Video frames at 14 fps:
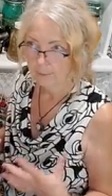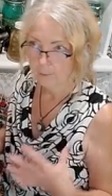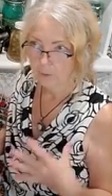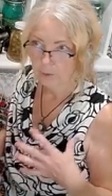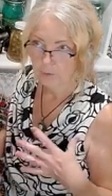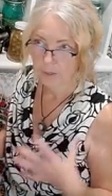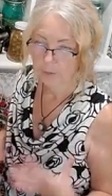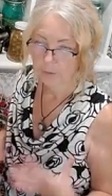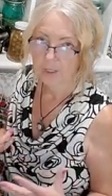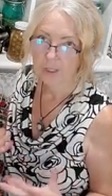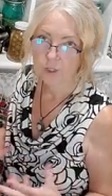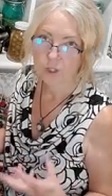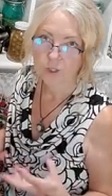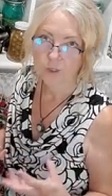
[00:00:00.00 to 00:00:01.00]
your thyroid
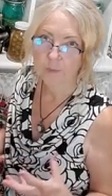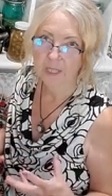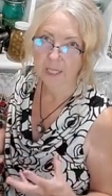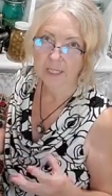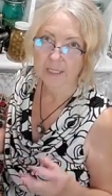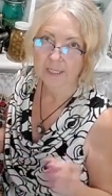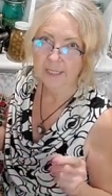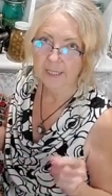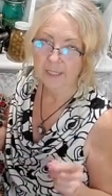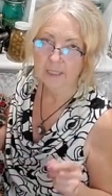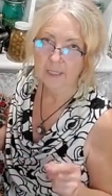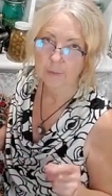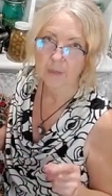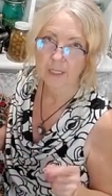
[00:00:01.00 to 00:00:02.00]
could just be a
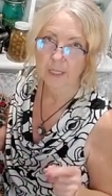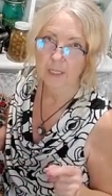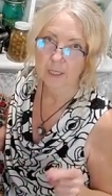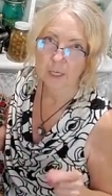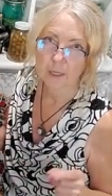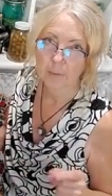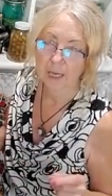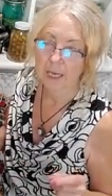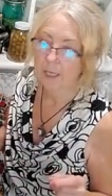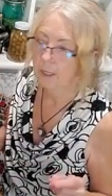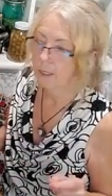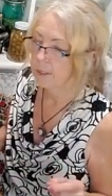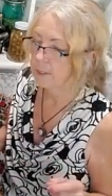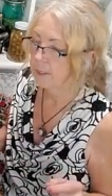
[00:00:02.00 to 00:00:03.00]
teensy bit
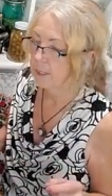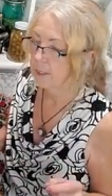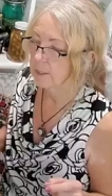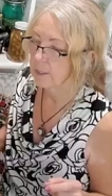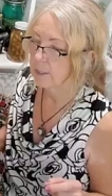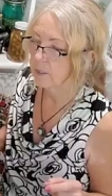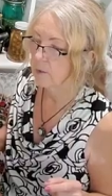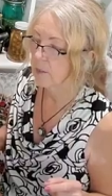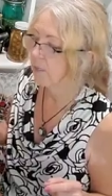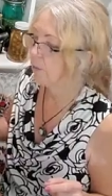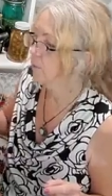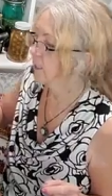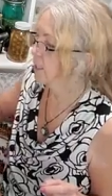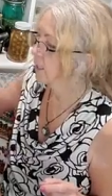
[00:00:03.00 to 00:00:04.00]
unbalanced, and so it
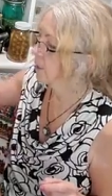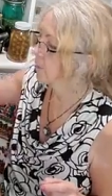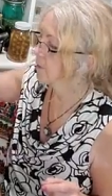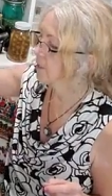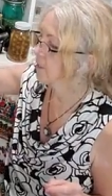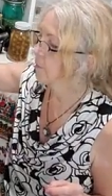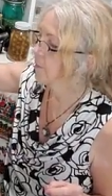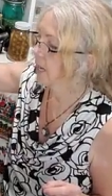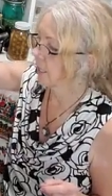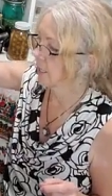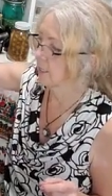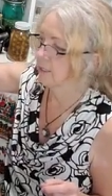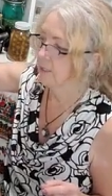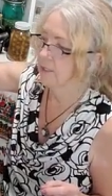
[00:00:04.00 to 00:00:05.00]
really helps to
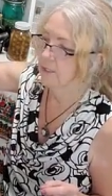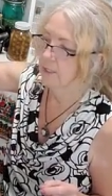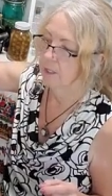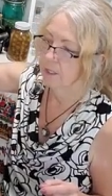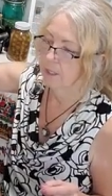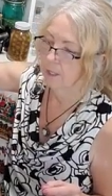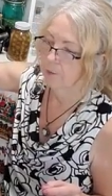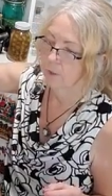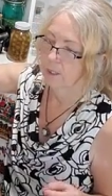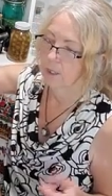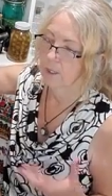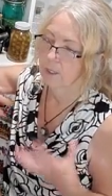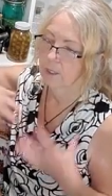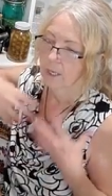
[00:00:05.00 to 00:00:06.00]
balance the thyroid
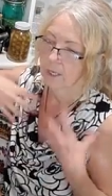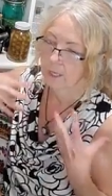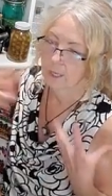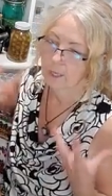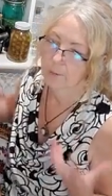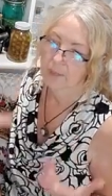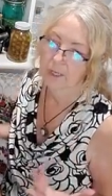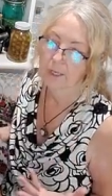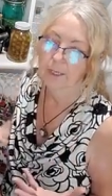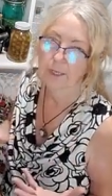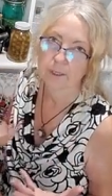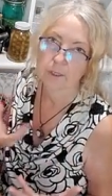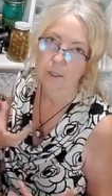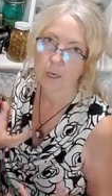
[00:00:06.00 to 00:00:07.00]
and keep it in
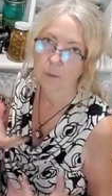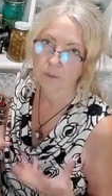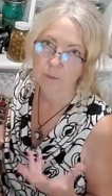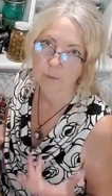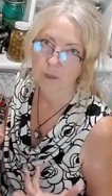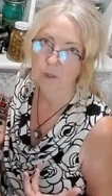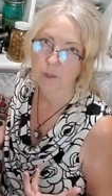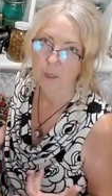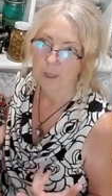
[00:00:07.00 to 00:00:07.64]
its optimal,